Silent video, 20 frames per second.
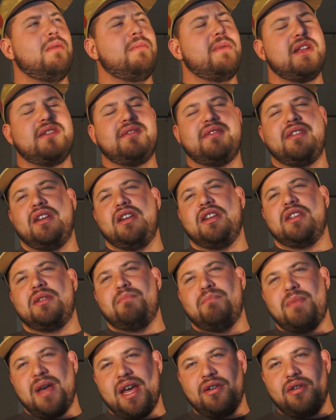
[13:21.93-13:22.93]
I'm not saying it's
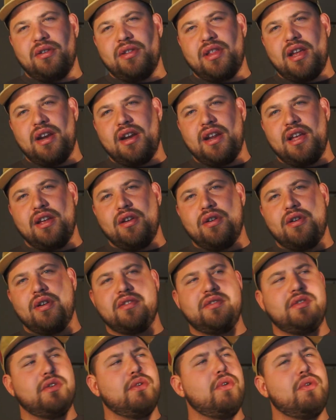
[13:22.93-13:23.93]
better than an AR,
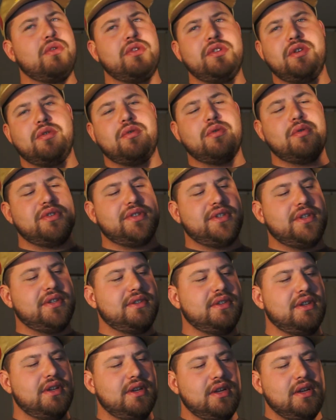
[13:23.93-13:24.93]
so hold your horses.